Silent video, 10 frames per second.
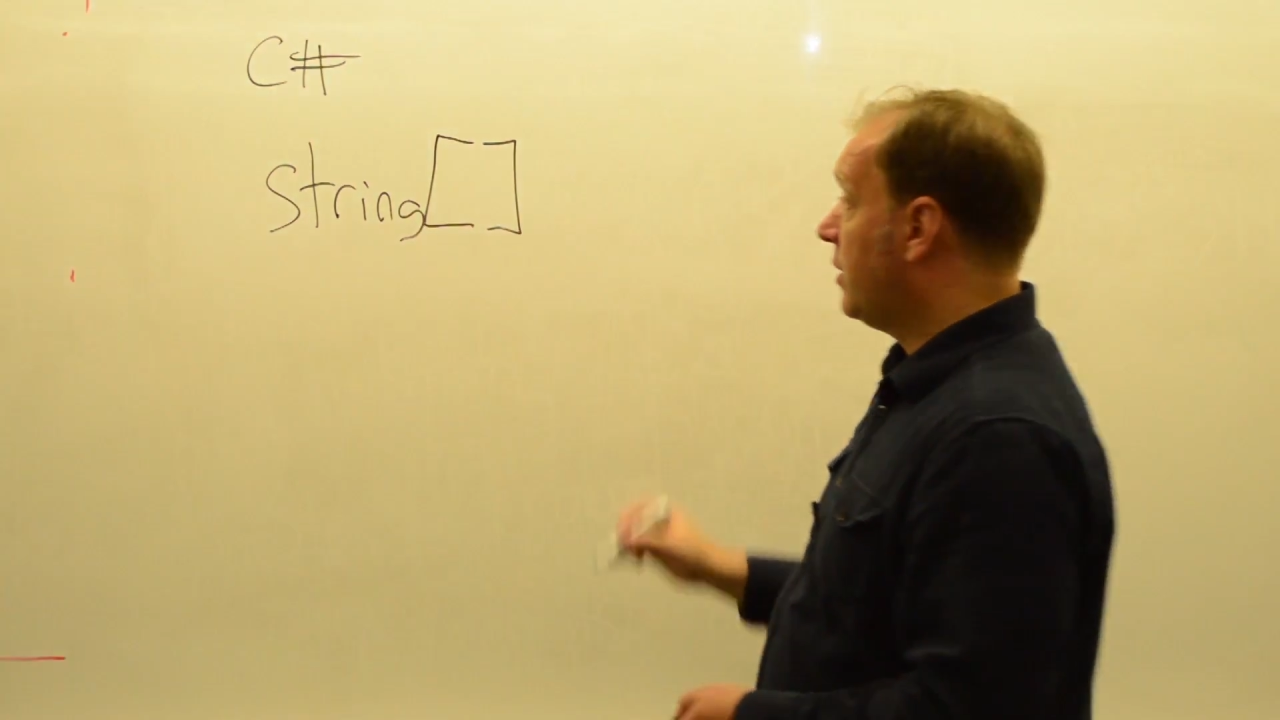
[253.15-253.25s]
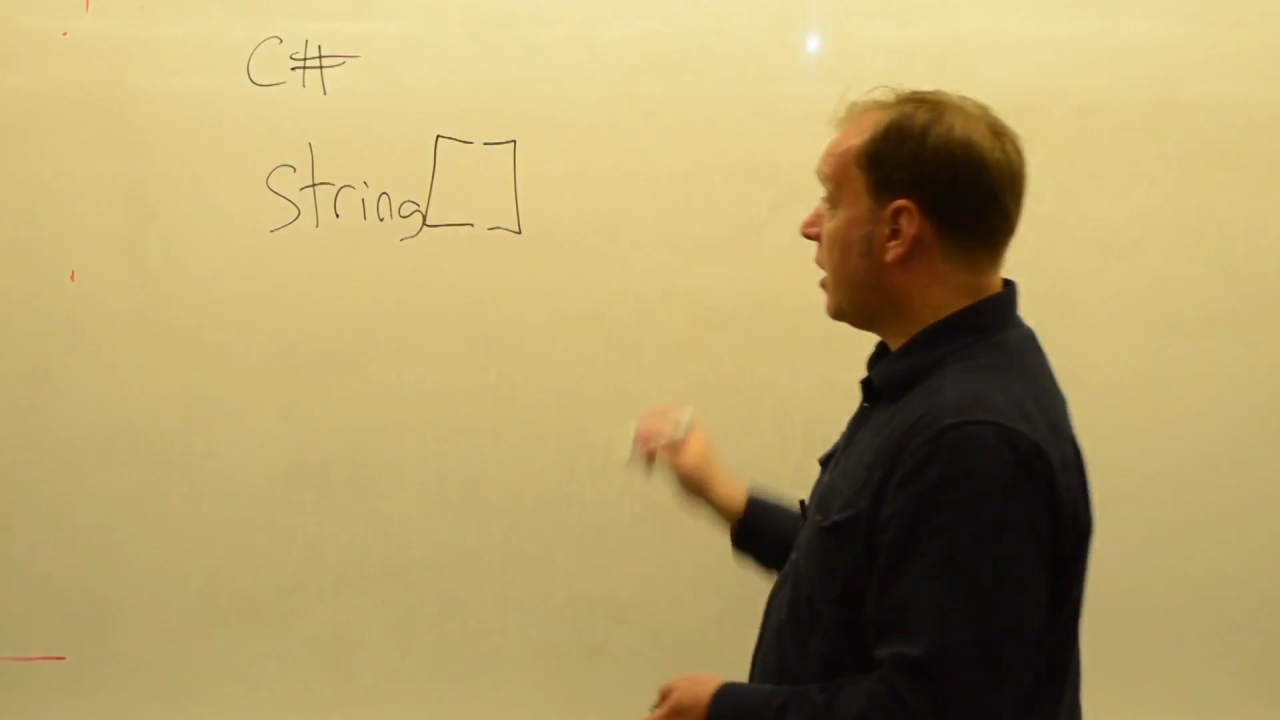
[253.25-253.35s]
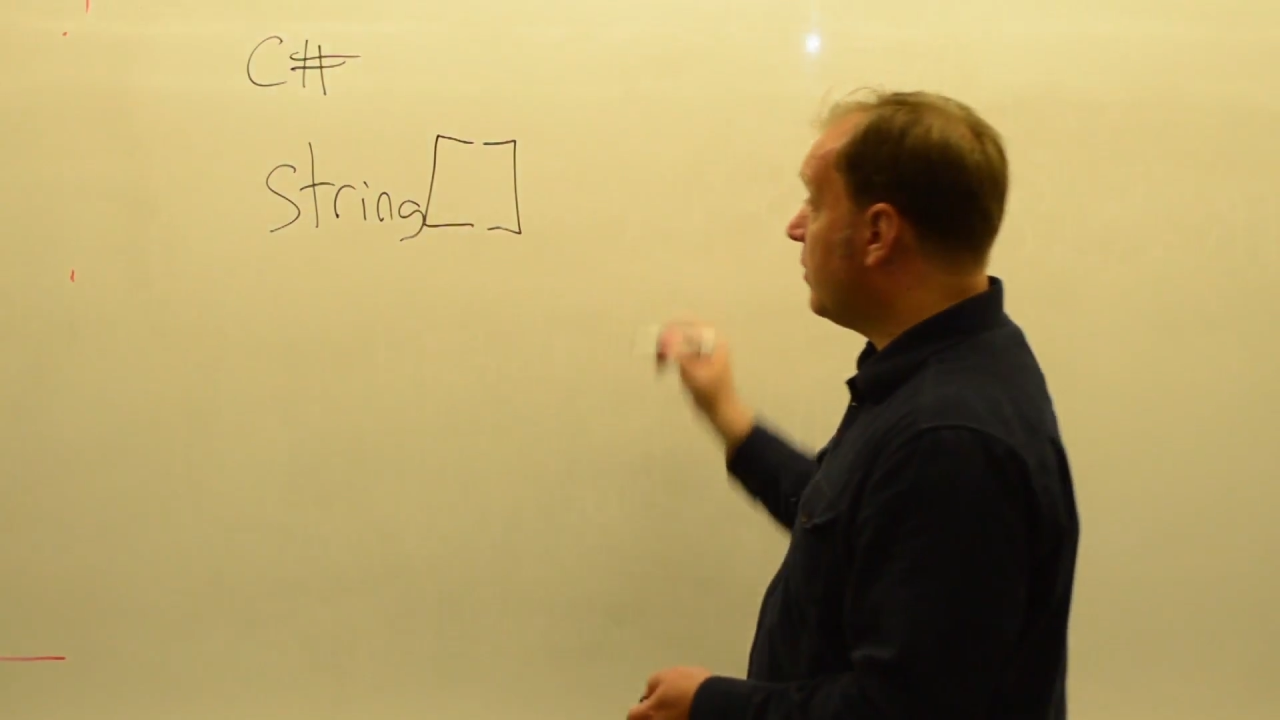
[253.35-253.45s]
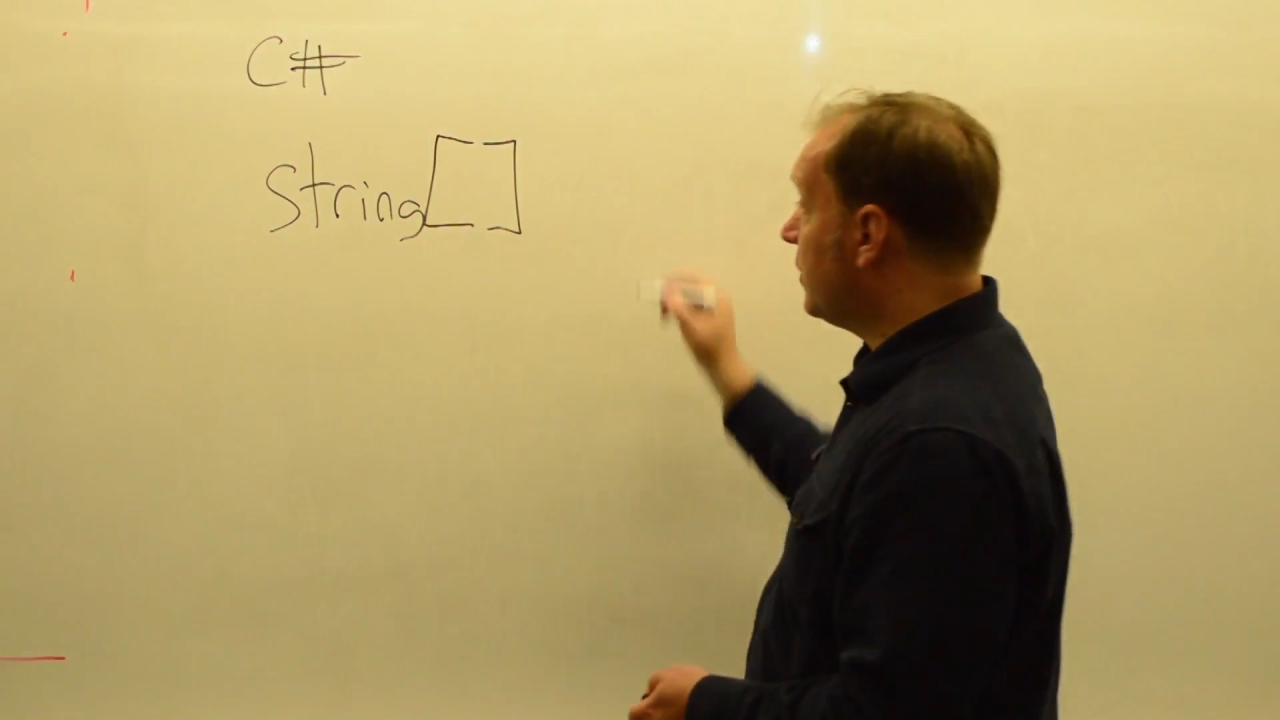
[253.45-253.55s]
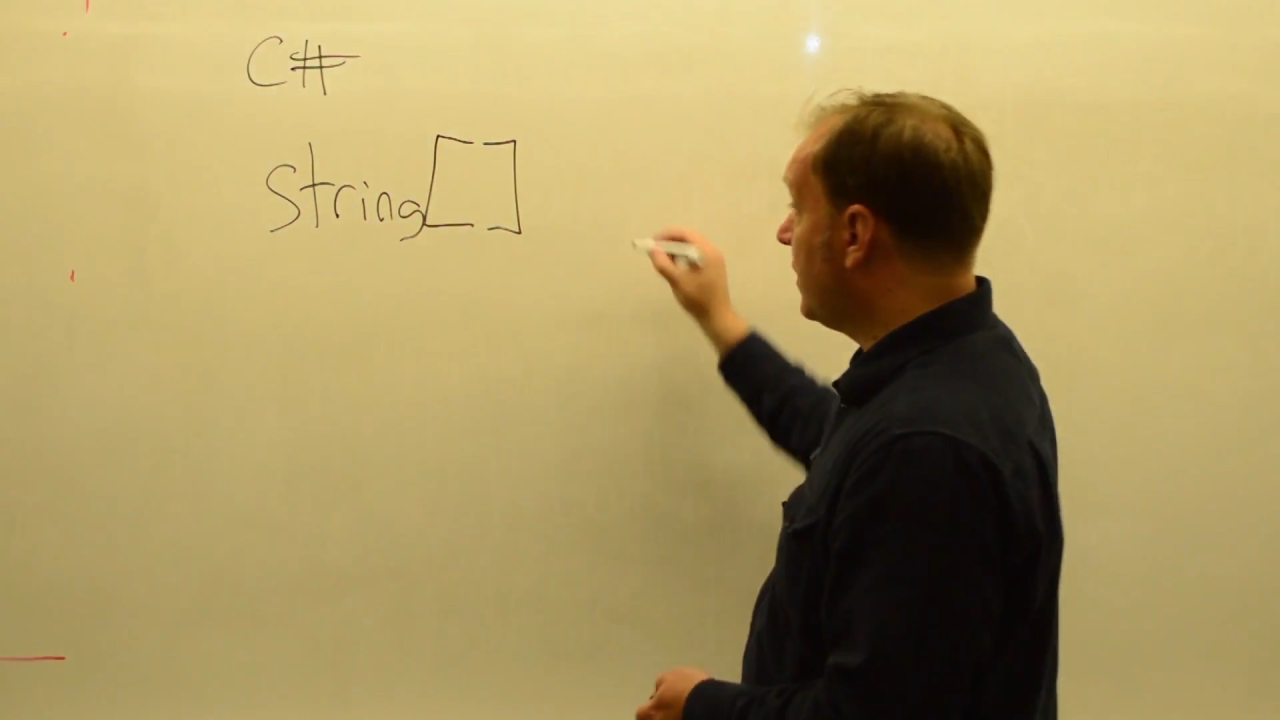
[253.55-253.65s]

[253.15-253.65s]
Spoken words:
comes